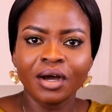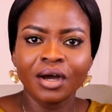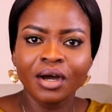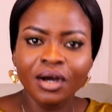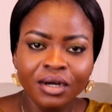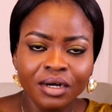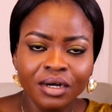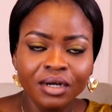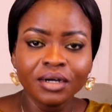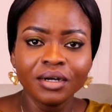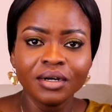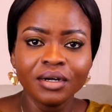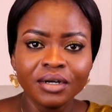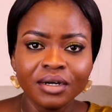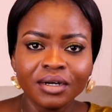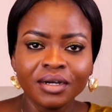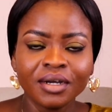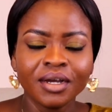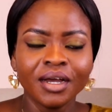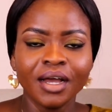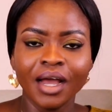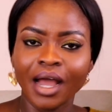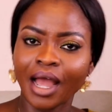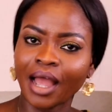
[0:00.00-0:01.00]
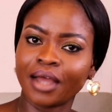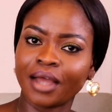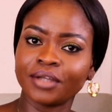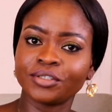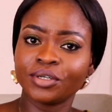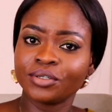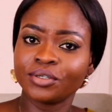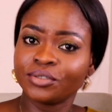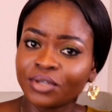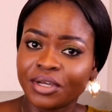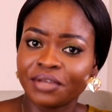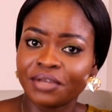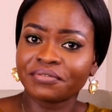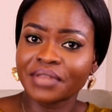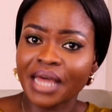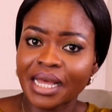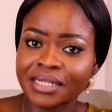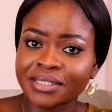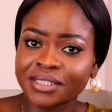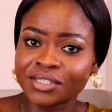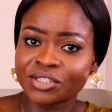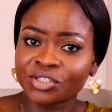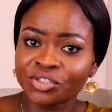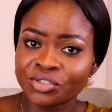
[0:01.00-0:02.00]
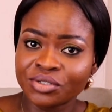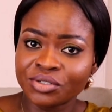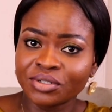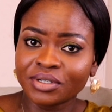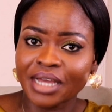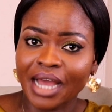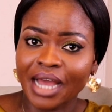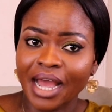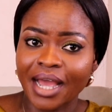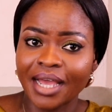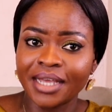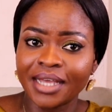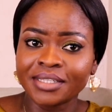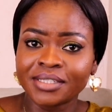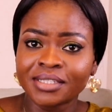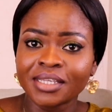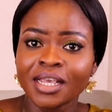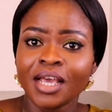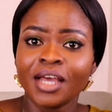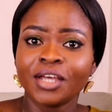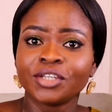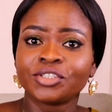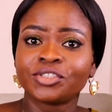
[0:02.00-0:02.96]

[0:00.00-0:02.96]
I don't know if that is true, guys.